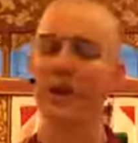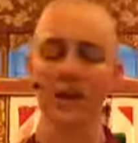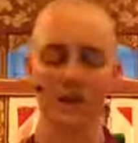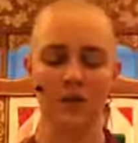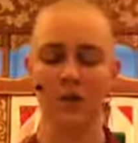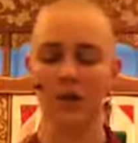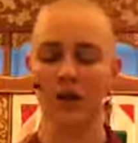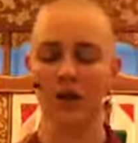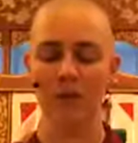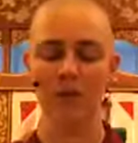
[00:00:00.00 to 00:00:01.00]
So
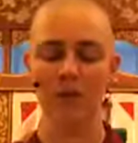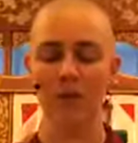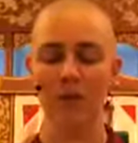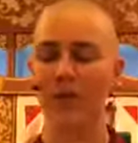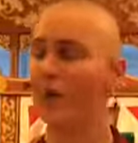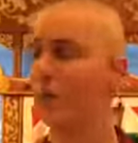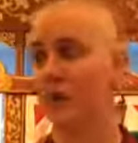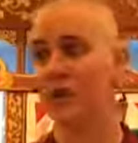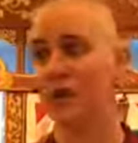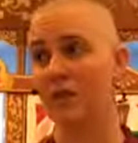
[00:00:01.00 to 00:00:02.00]
if you've never read the
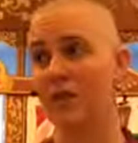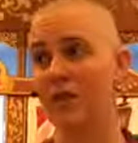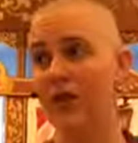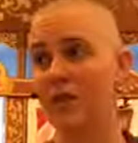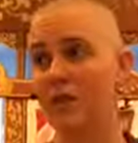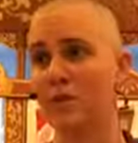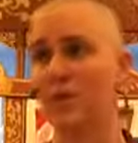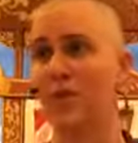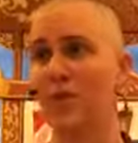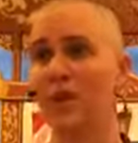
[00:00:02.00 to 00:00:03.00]
Bodhisattva Vows
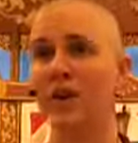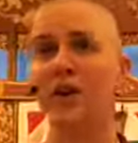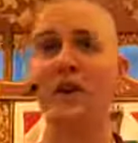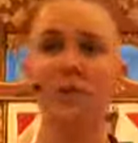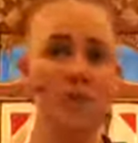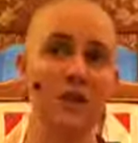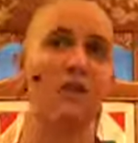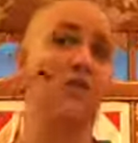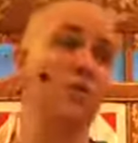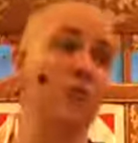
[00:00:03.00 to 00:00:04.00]
before, please
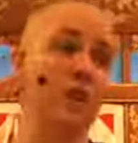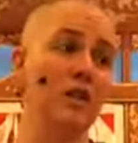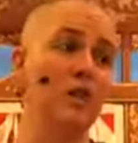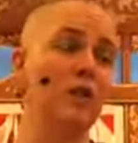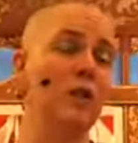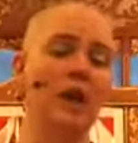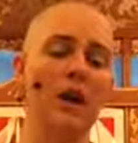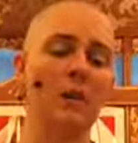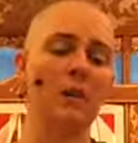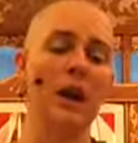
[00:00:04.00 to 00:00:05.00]
do read them,
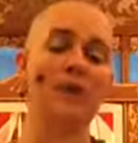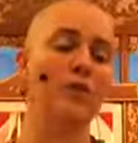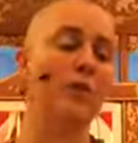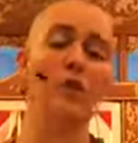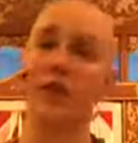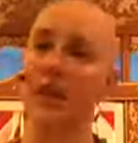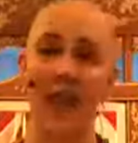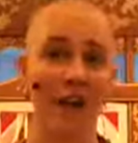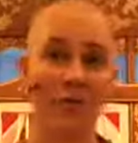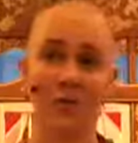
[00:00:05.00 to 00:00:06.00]
and if you already
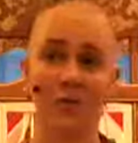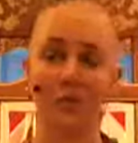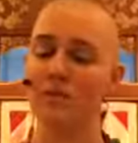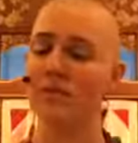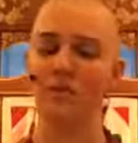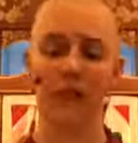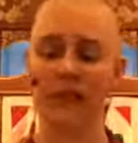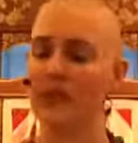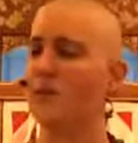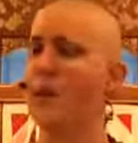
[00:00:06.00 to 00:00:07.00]
have them, reading
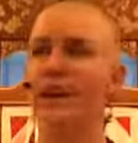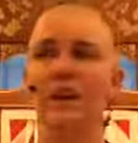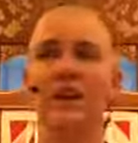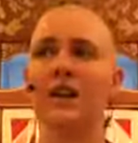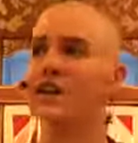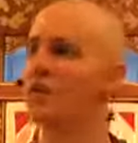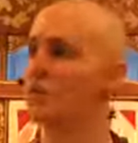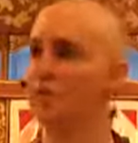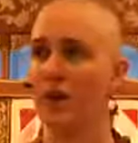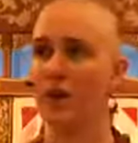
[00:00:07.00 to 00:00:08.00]
them again and again to
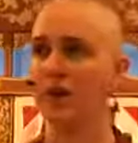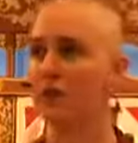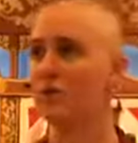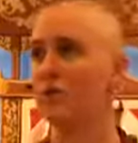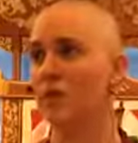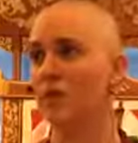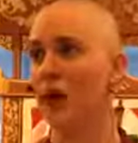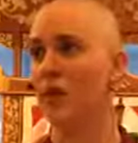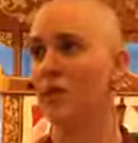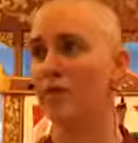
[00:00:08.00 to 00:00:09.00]
refresh them is really
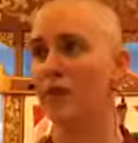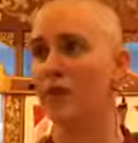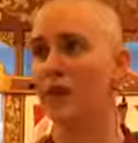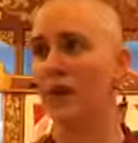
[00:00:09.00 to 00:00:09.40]
powerful.